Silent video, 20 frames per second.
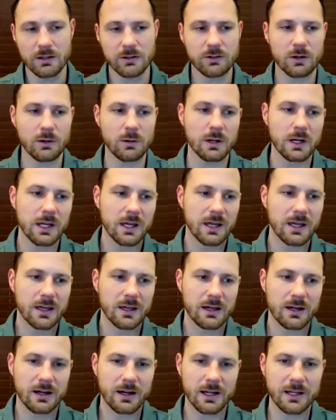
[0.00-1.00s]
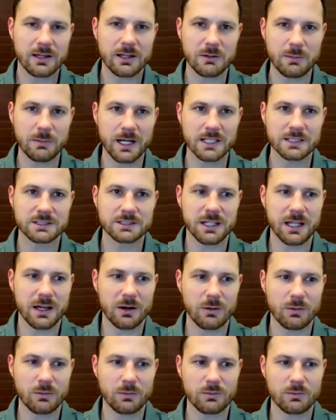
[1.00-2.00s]
And so I can imagine
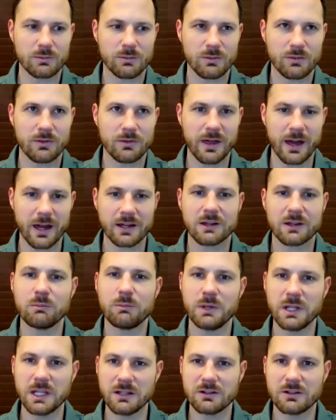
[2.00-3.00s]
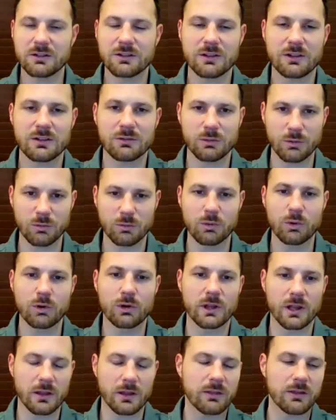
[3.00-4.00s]
how that can be just this
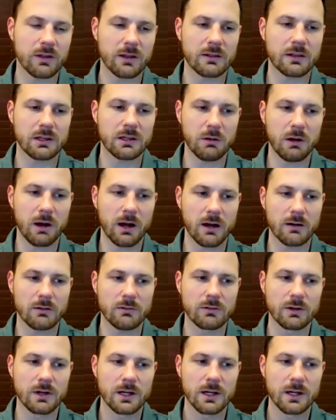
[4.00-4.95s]
rewarding thing that you have.